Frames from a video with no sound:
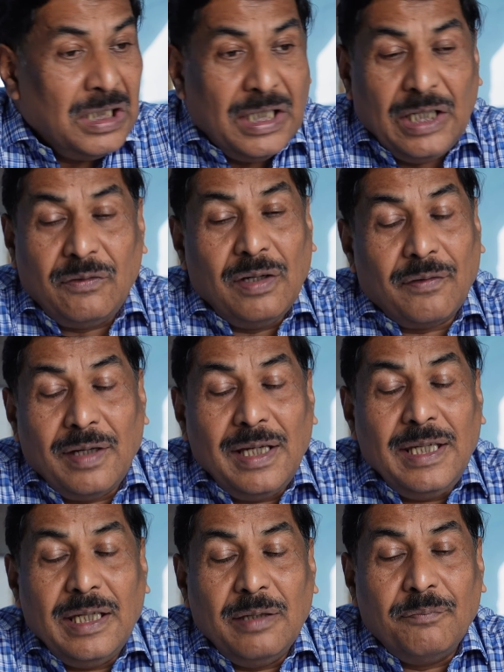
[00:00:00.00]
it will
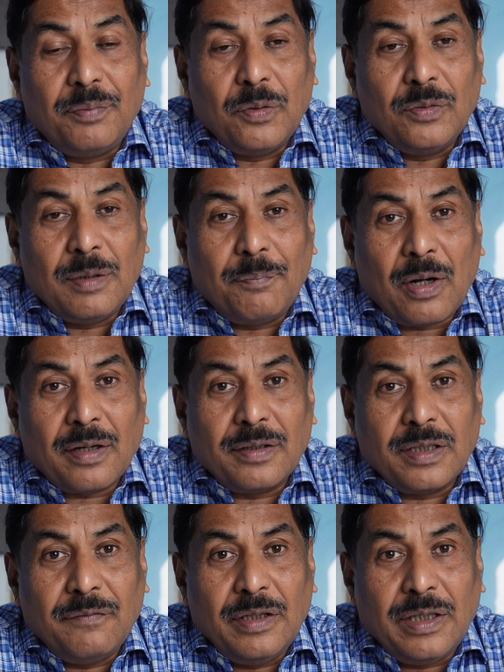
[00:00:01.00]
really improve the
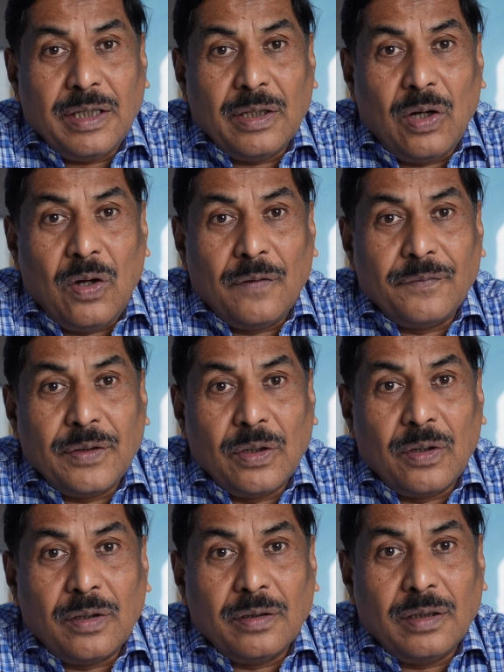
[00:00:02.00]
productivity of
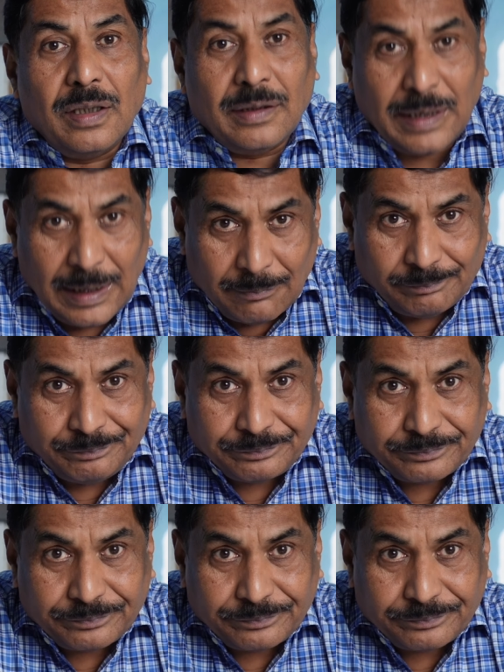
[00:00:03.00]
your team.